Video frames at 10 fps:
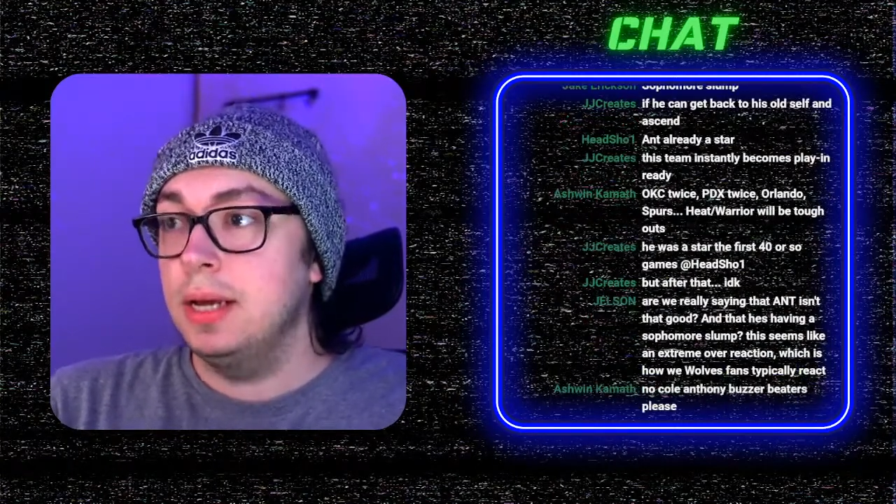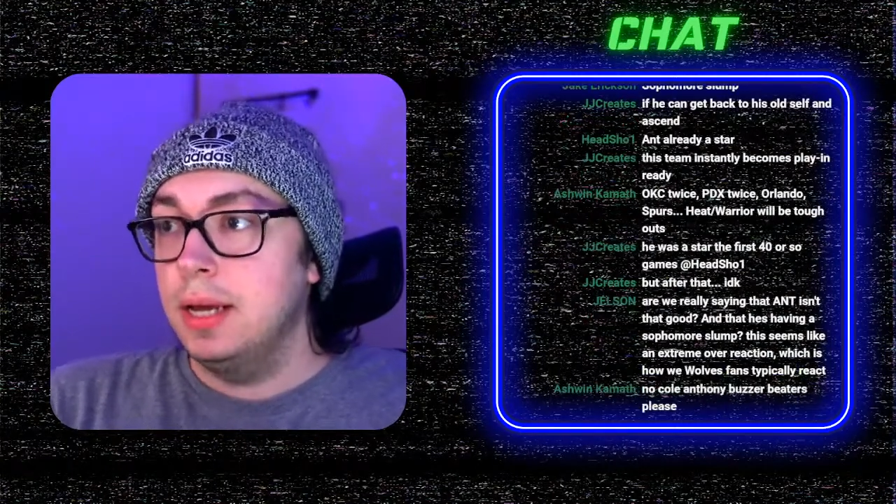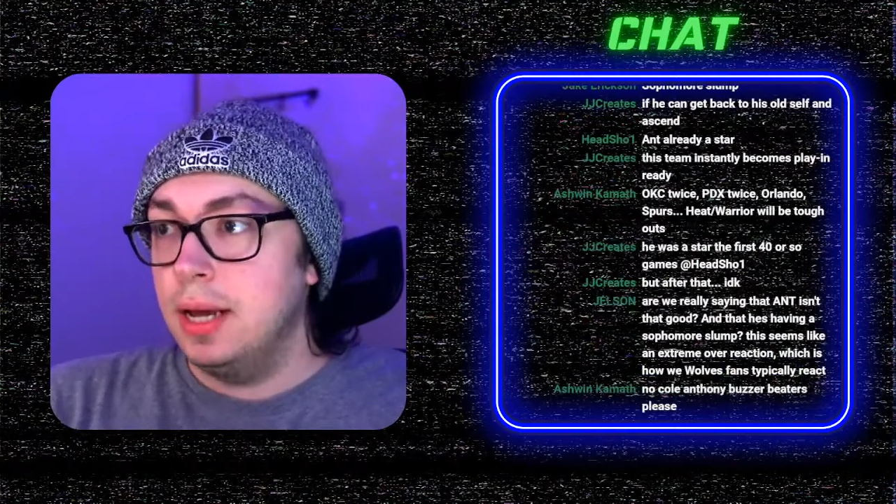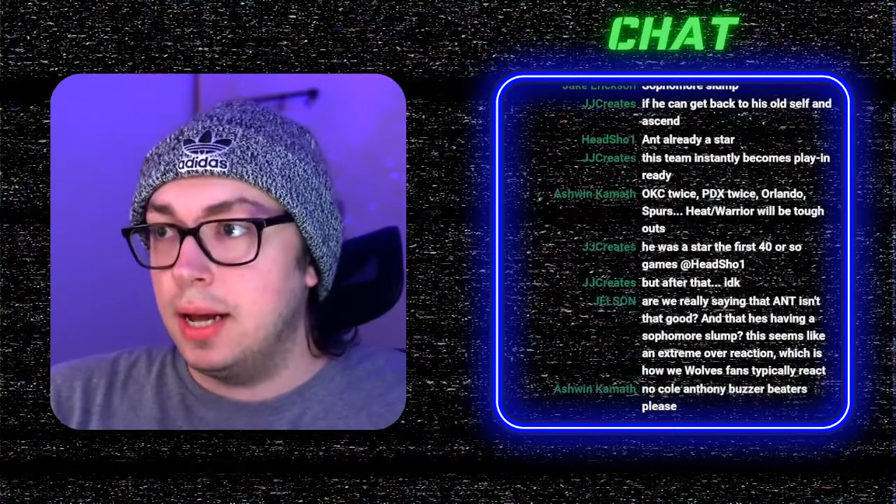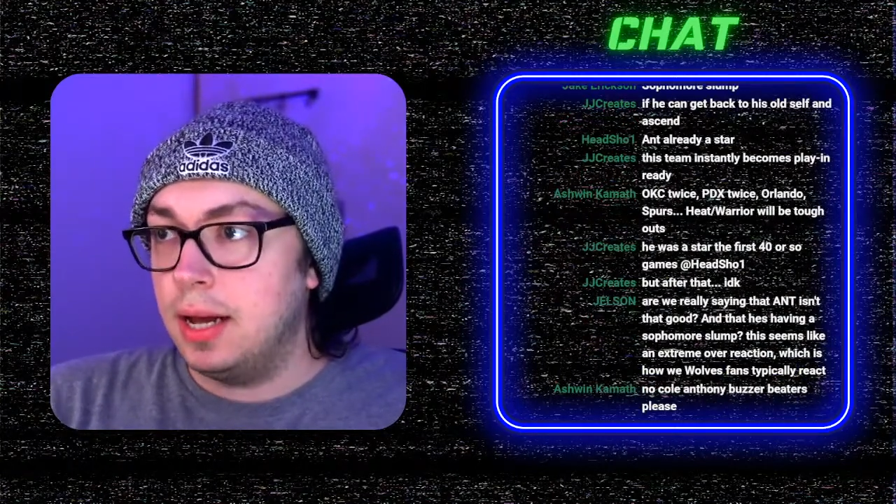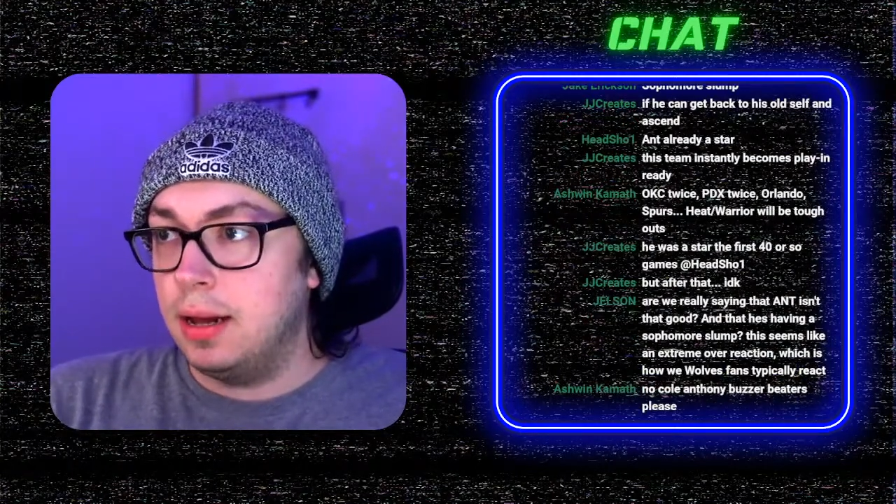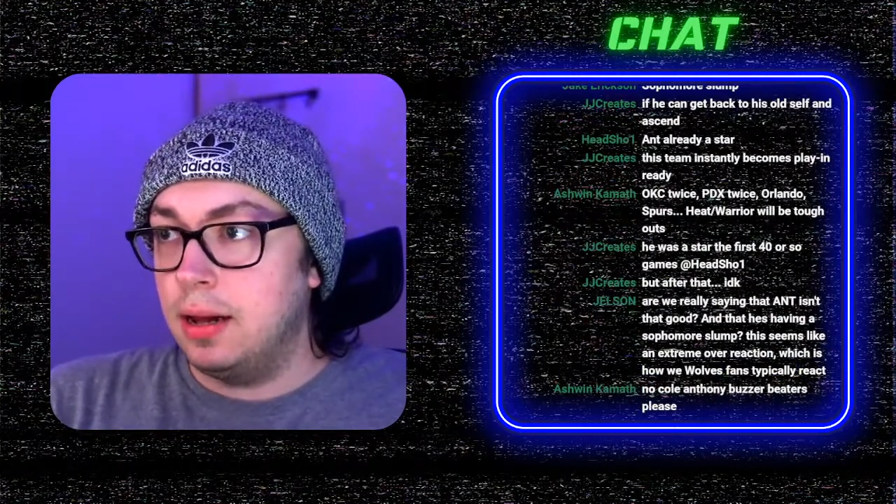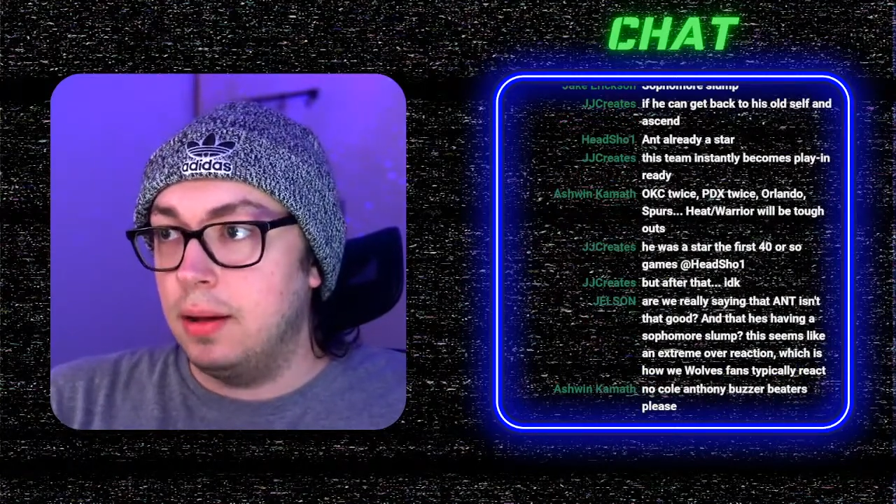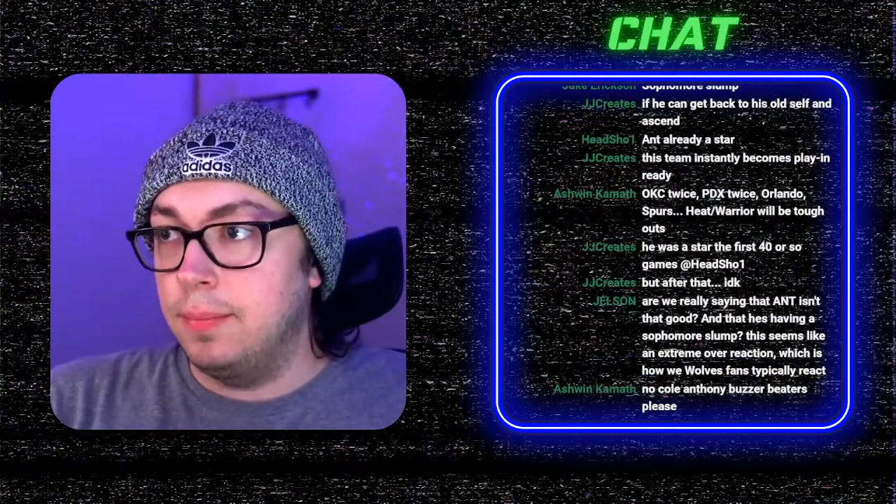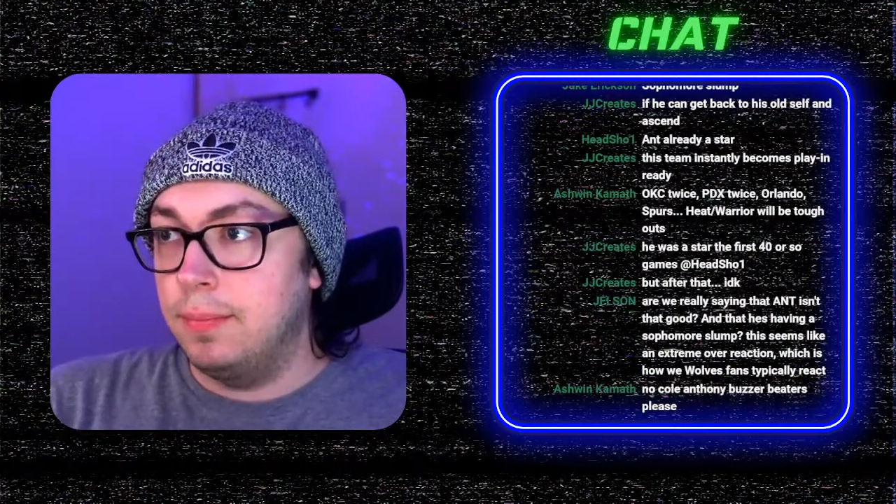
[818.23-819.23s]

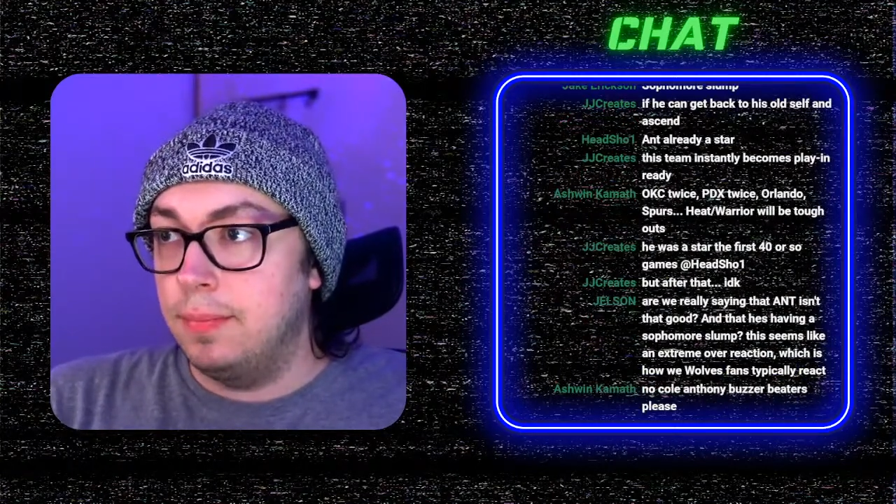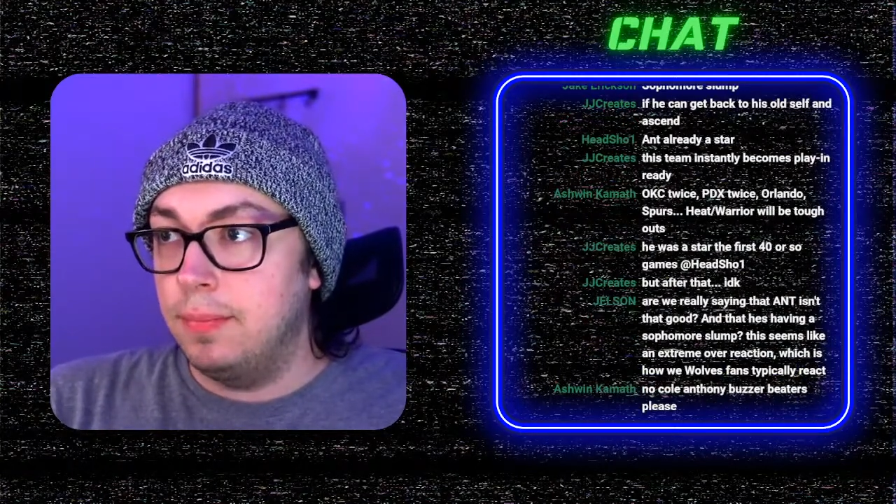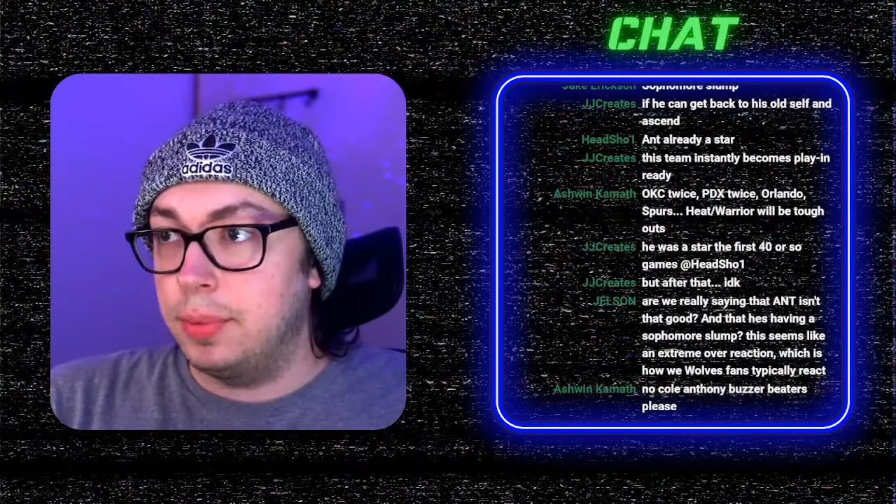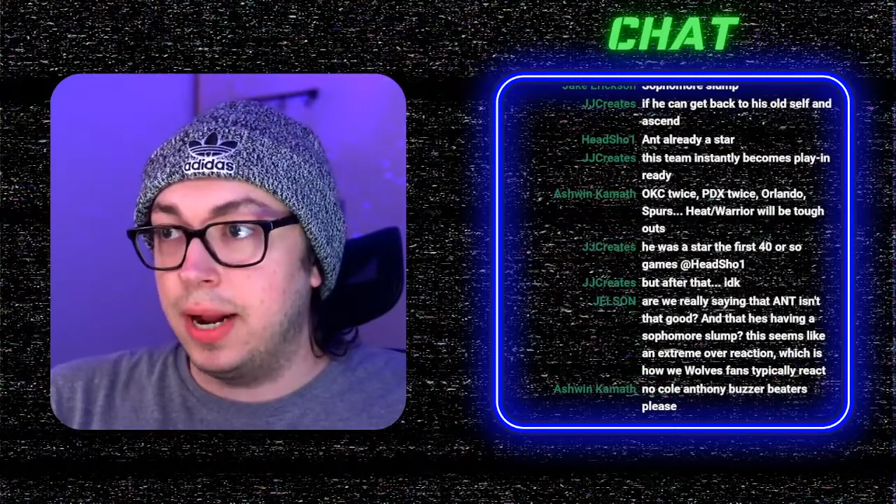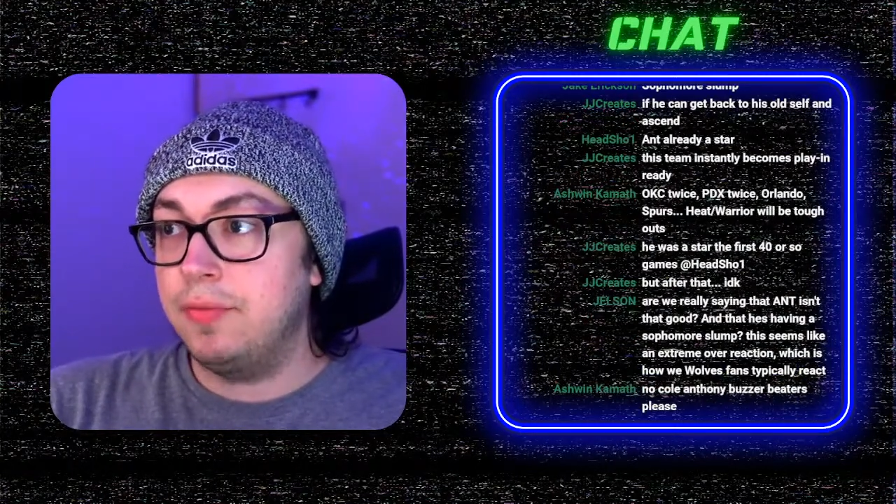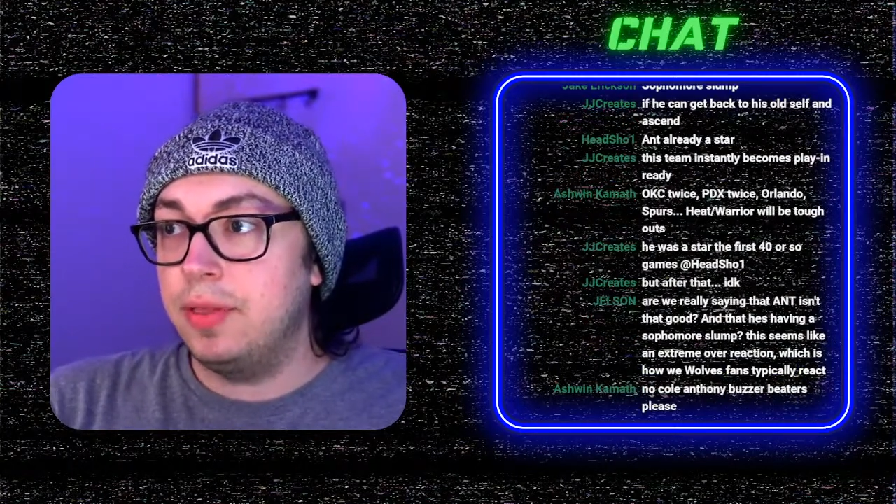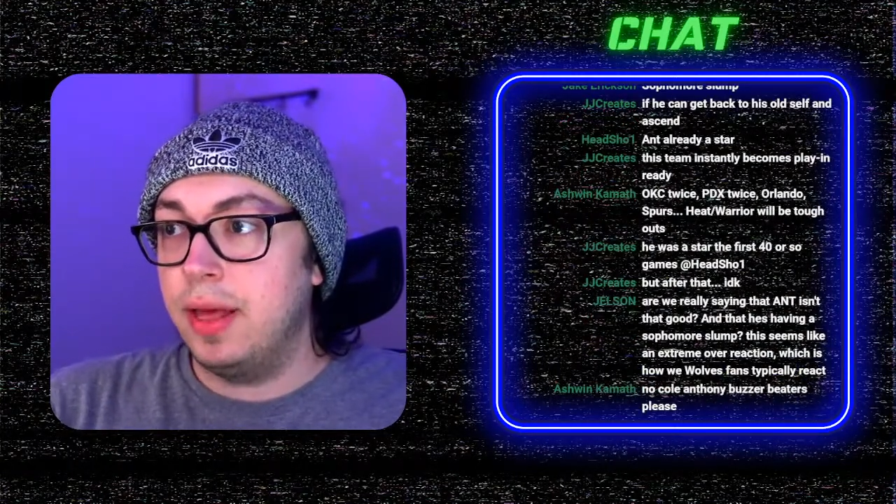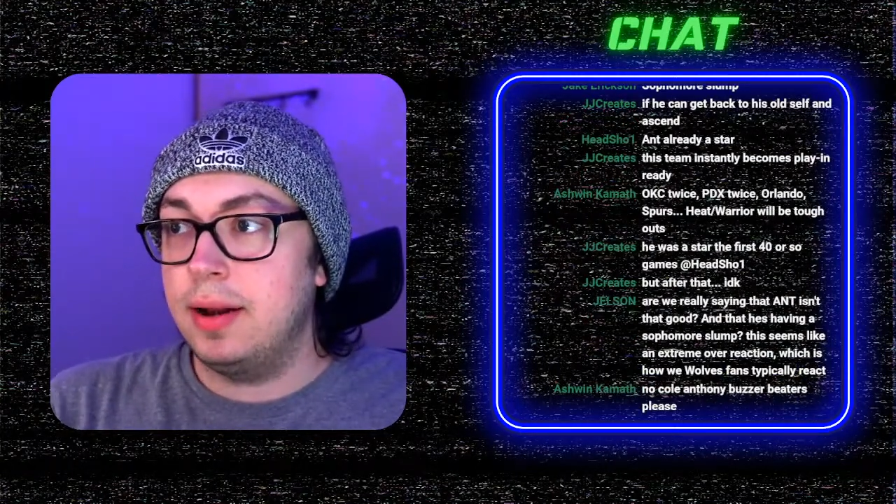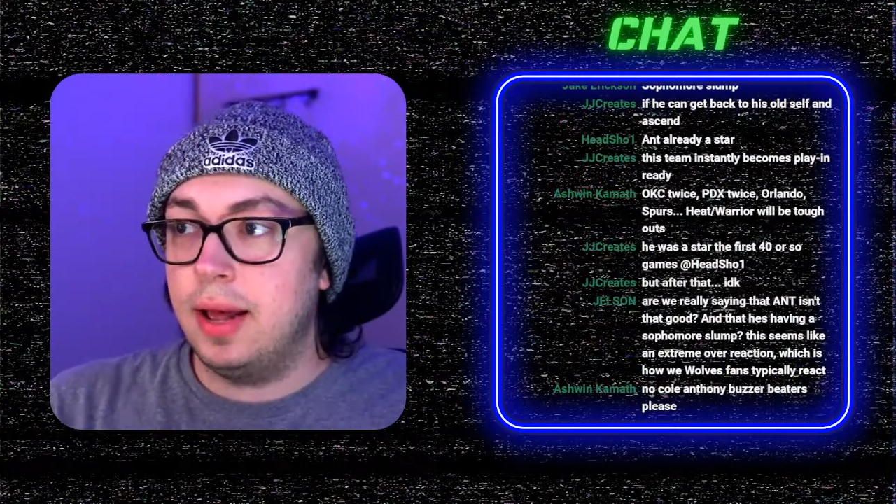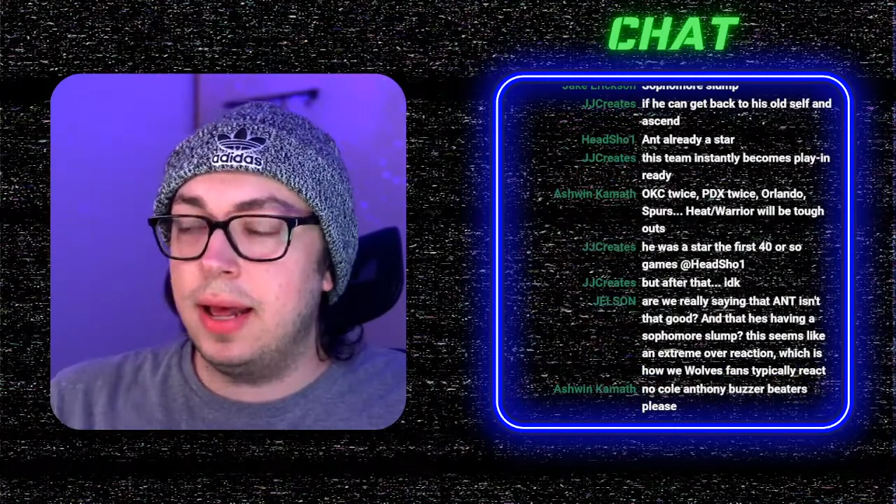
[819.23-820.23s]
But after
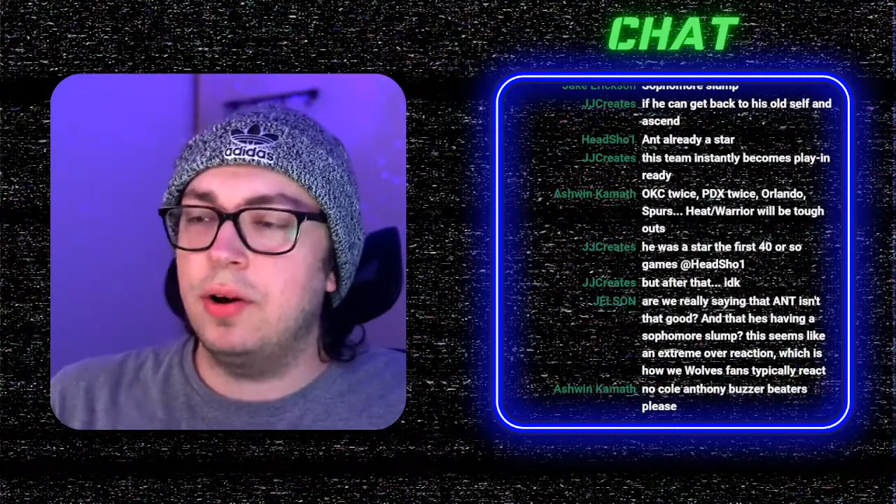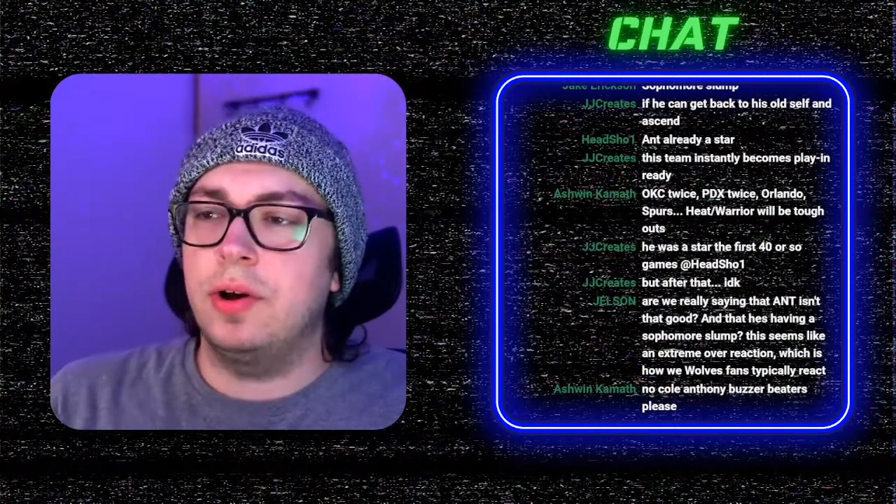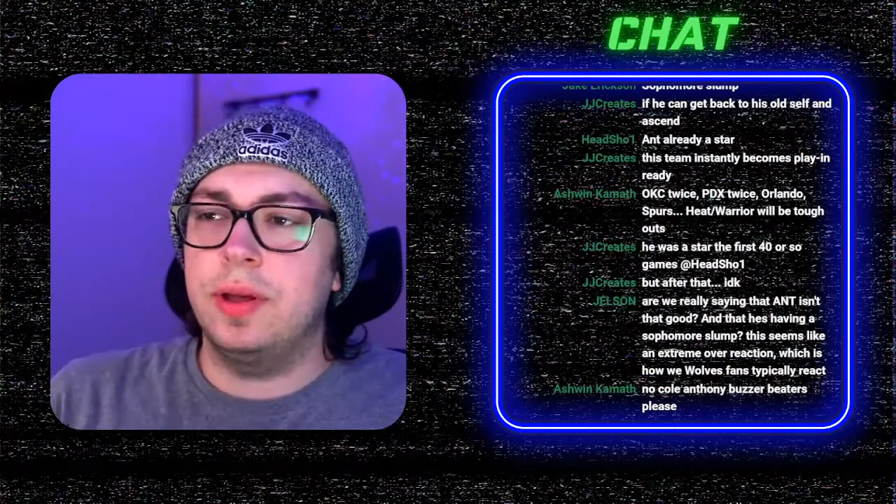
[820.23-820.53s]
that, I don't know.